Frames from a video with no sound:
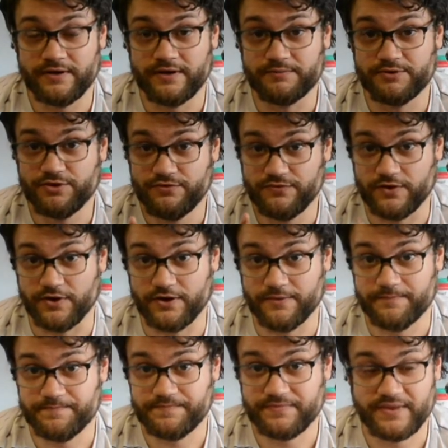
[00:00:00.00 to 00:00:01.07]
too far,
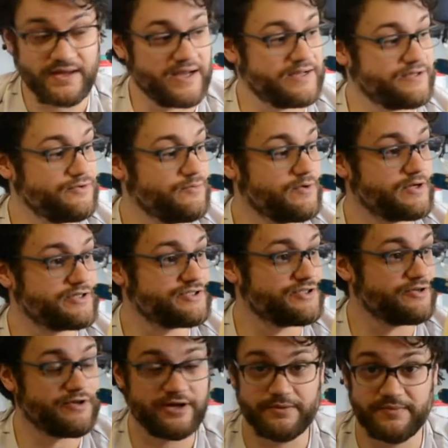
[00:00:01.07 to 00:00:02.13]
I do want to show
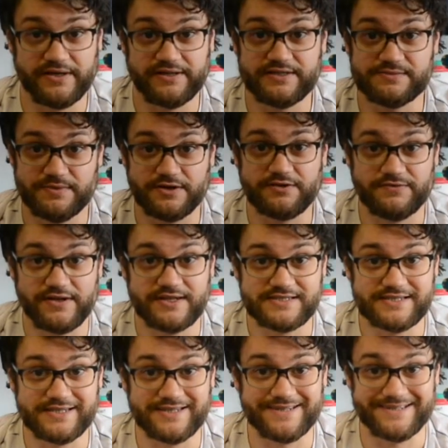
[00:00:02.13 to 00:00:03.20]
you how to make these butterflies
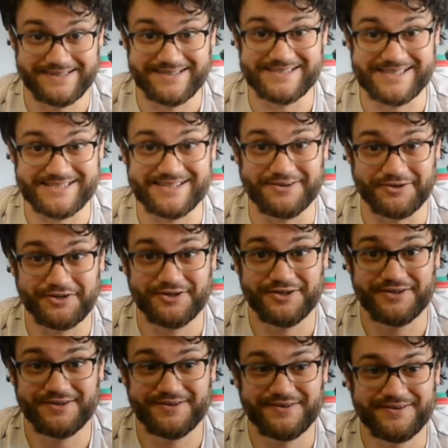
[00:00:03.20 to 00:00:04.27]
again. Does that sound good?
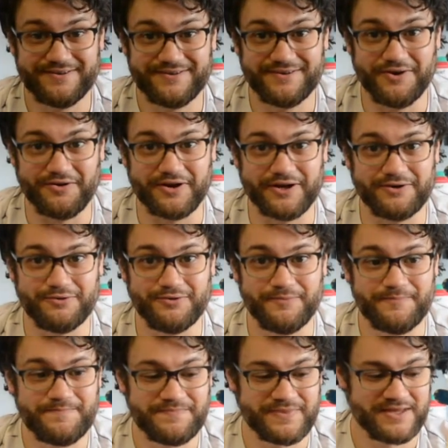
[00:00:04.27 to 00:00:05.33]
Okay, cool.
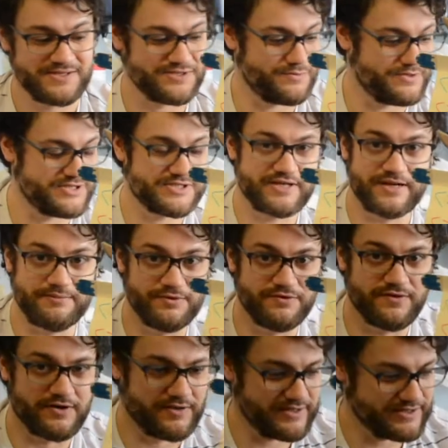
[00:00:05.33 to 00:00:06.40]
So we just got to move
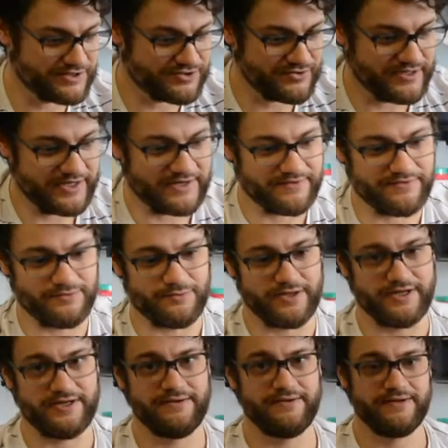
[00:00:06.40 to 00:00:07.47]
our Lenten tree out of the
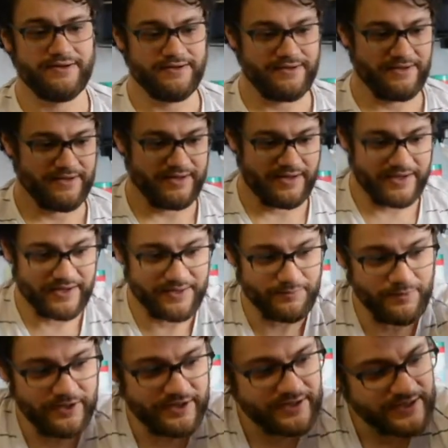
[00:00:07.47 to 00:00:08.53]
way, and
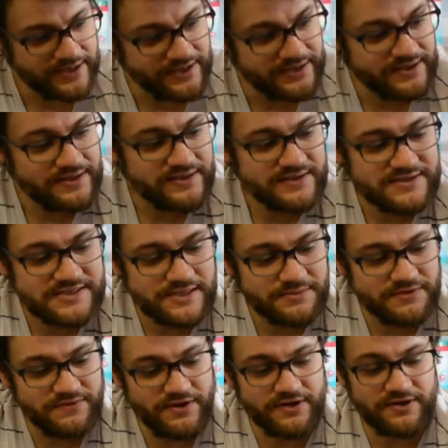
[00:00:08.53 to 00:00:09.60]
we need to get some
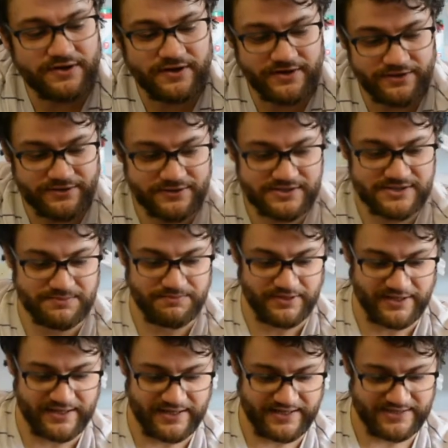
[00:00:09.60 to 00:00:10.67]
of our other
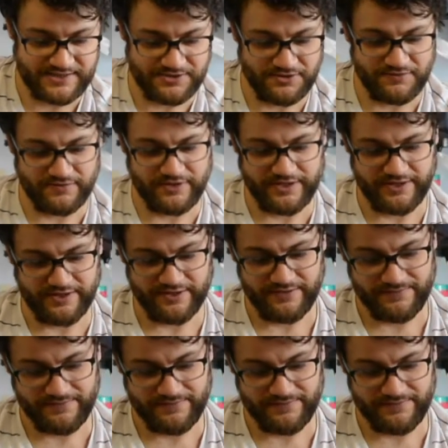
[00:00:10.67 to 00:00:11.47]
supplies over here.